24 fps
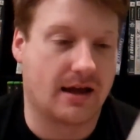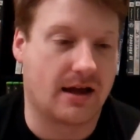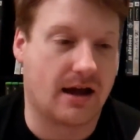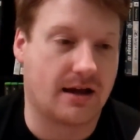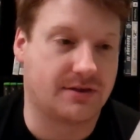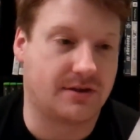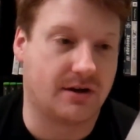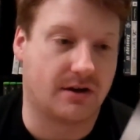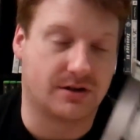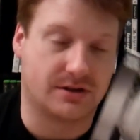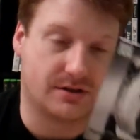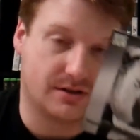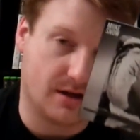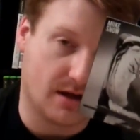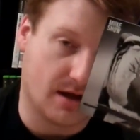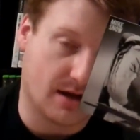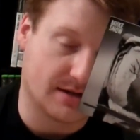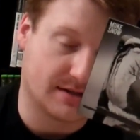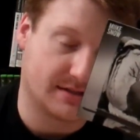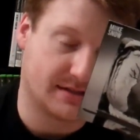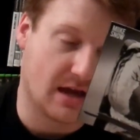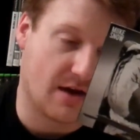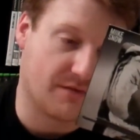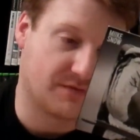got their
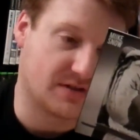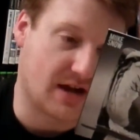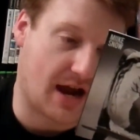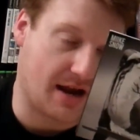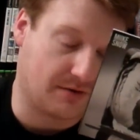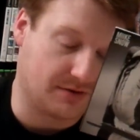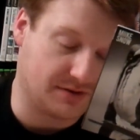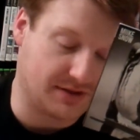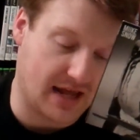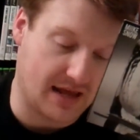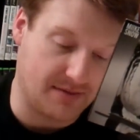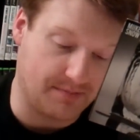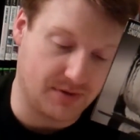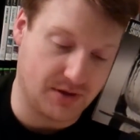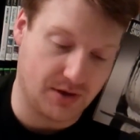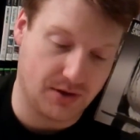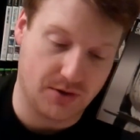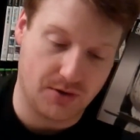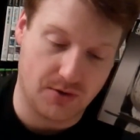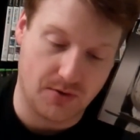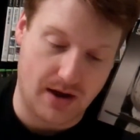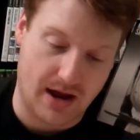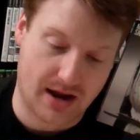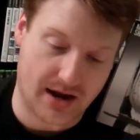self-titled
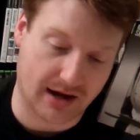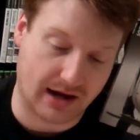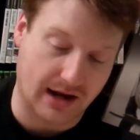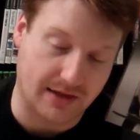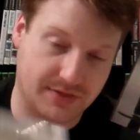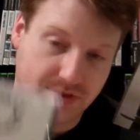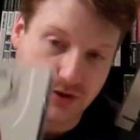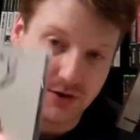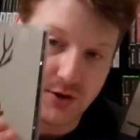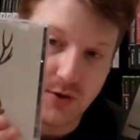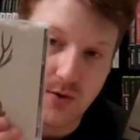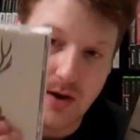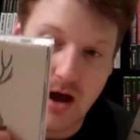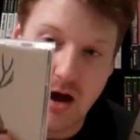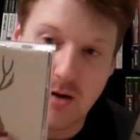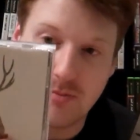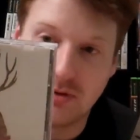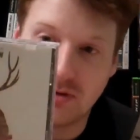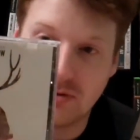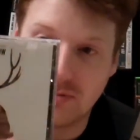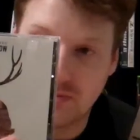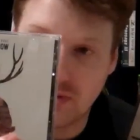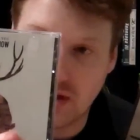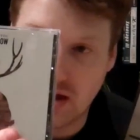debut, and I got the new
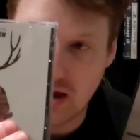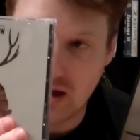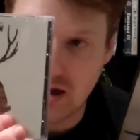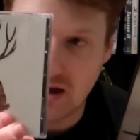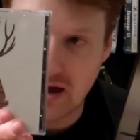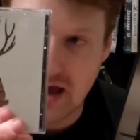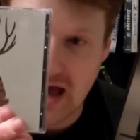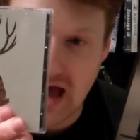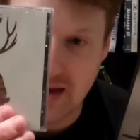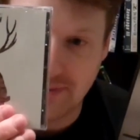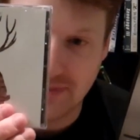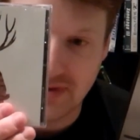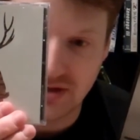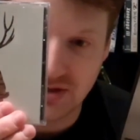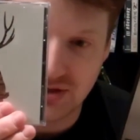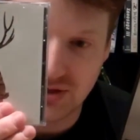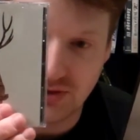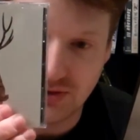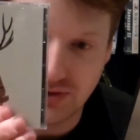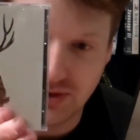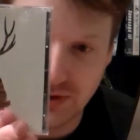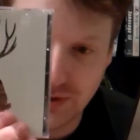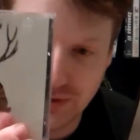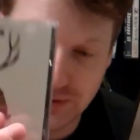album, Happy
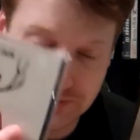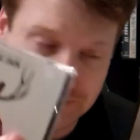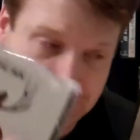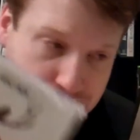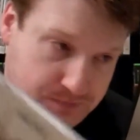to You.